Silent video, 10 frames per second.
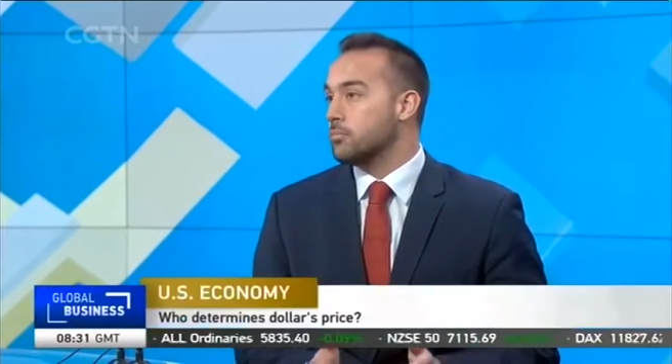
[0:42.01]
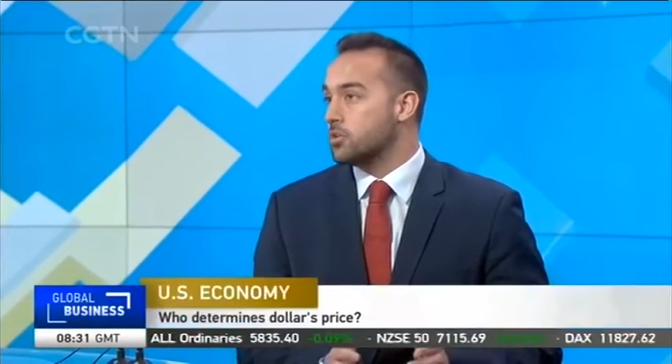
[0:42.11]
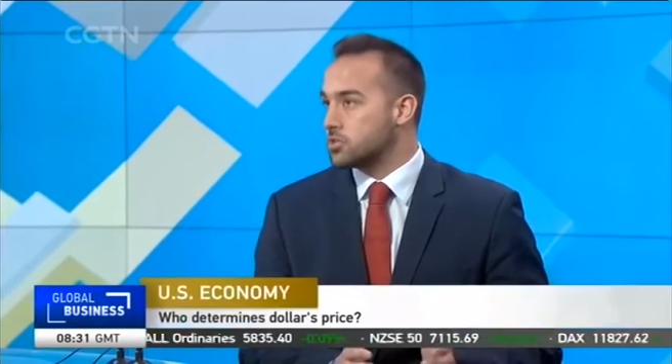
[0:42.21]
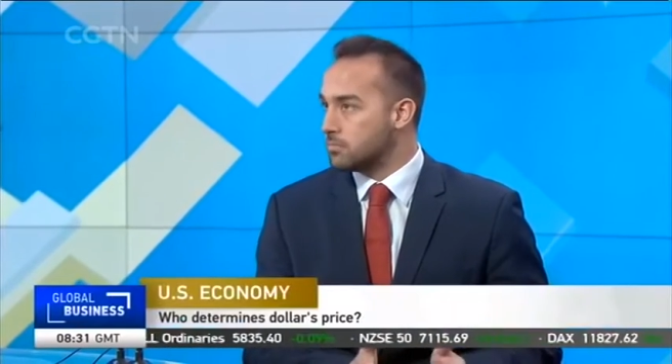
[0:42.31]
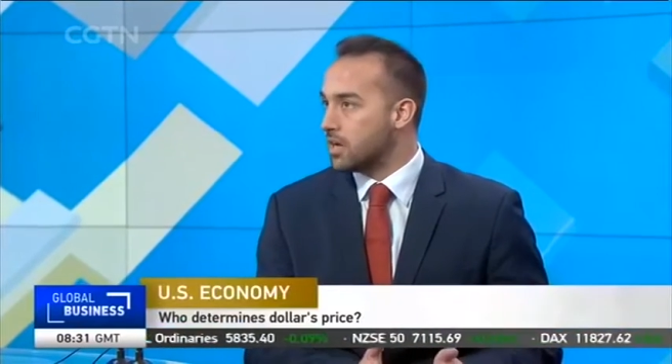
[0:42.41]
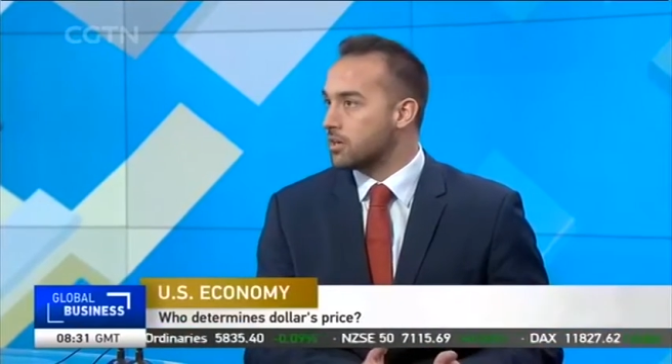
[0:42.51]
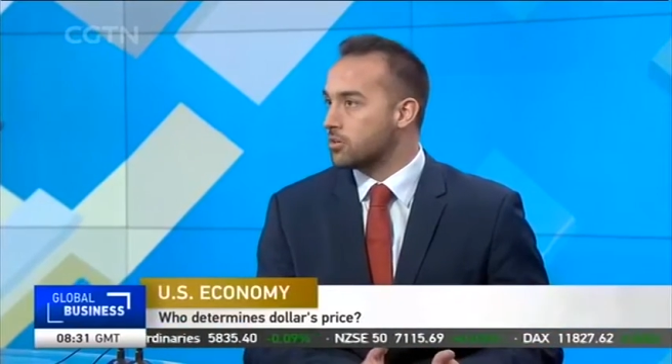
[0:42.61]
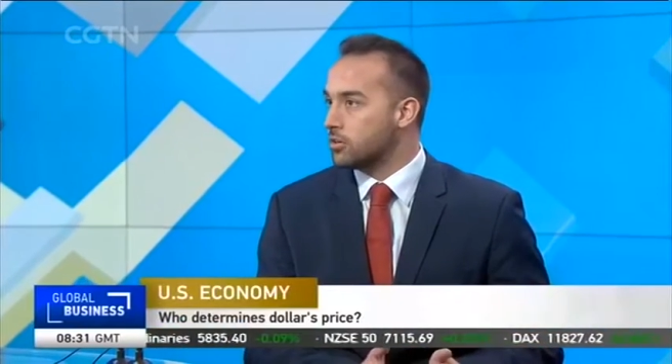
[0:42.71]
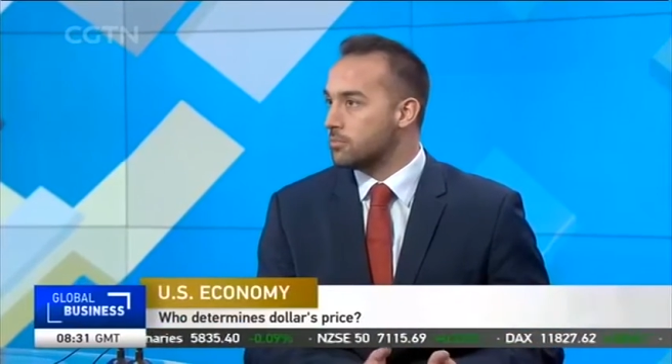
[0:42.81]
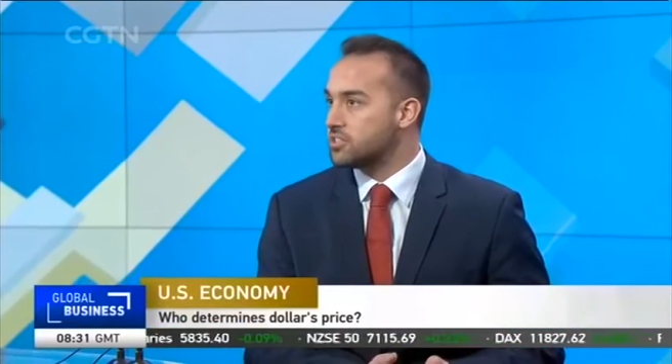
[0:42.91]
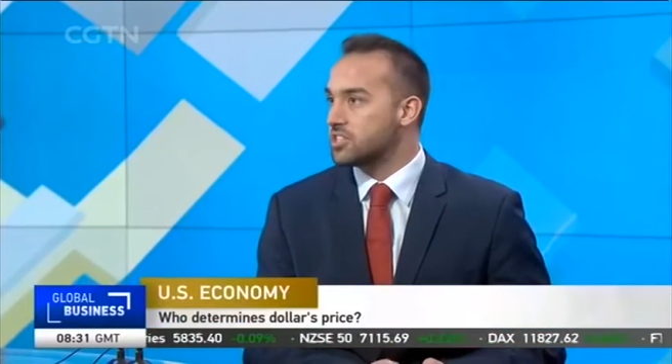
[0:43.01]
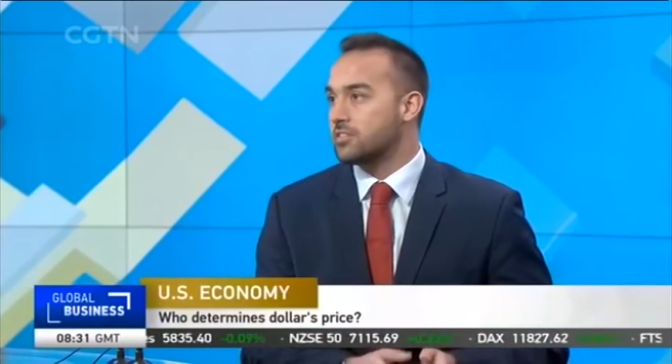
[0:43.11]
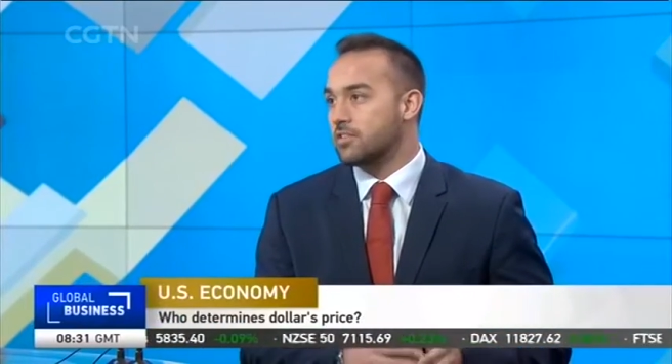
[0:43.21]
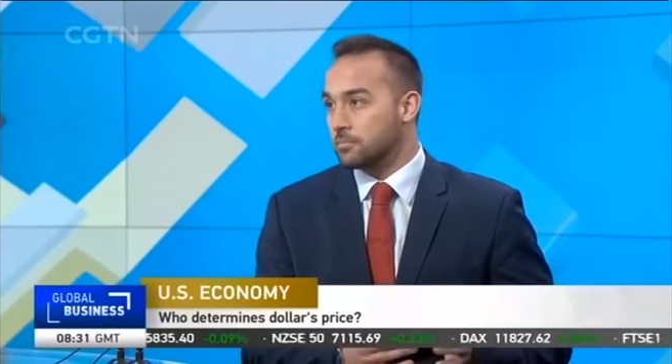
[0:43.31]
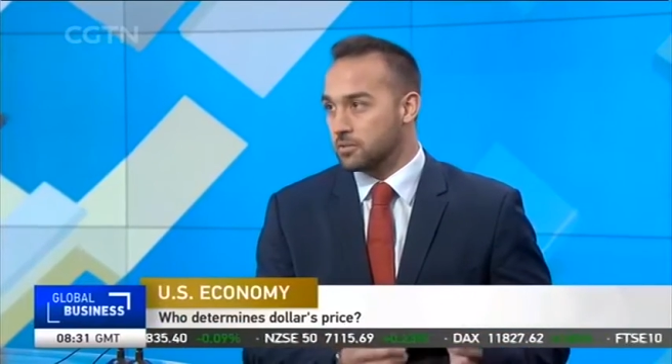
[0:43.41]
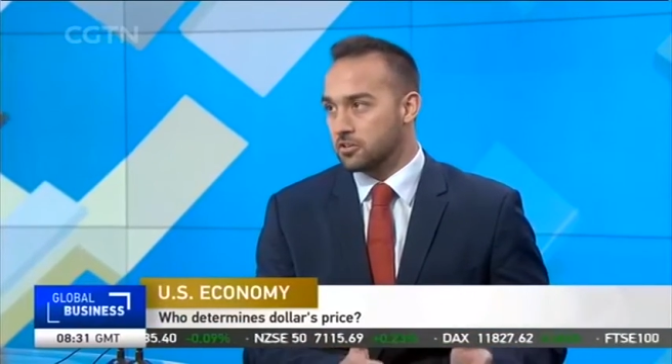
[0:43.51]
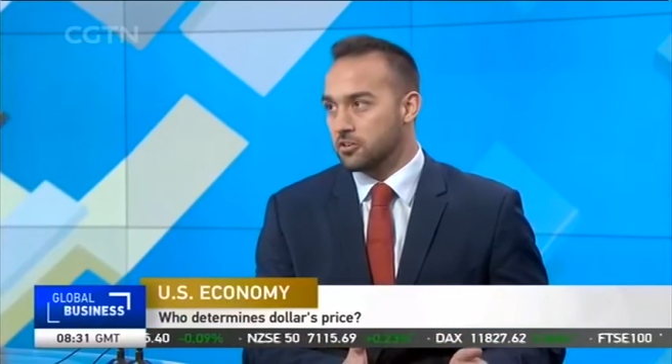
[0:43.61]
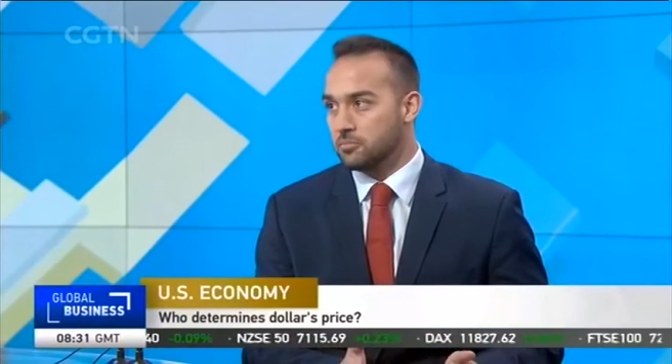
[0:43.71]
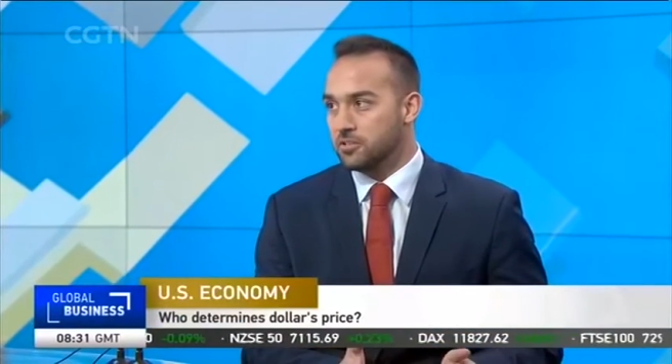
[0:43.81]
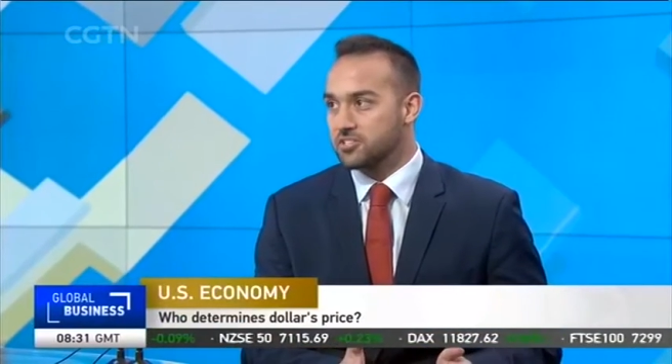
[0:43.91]
emerging market economies and developing
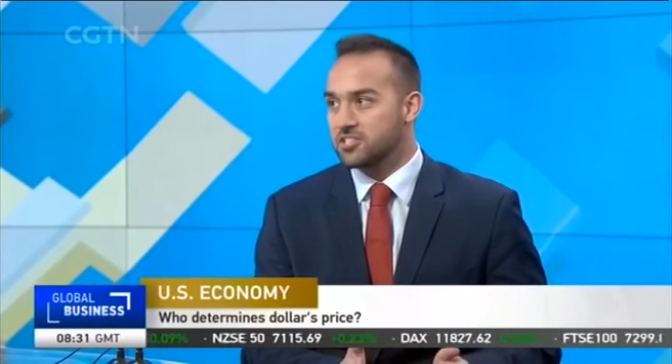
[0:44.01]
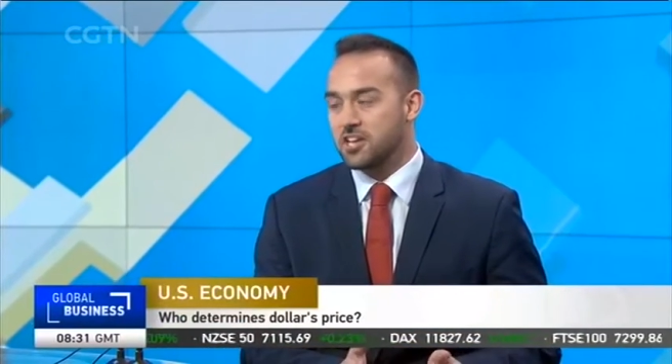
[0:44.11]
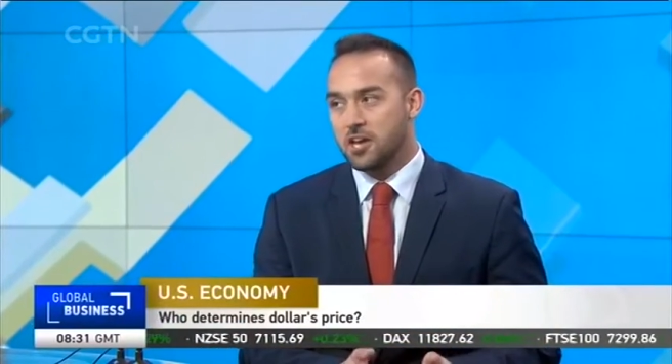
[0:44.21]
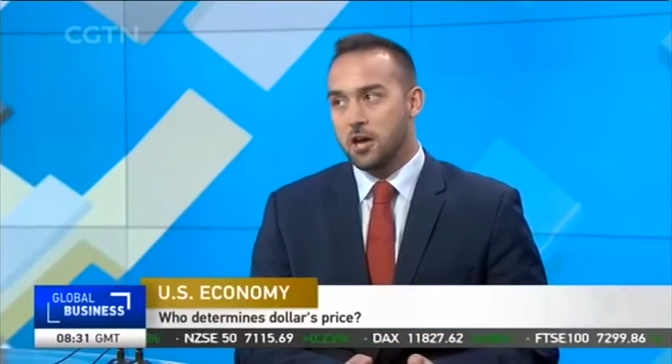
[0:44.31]
economies.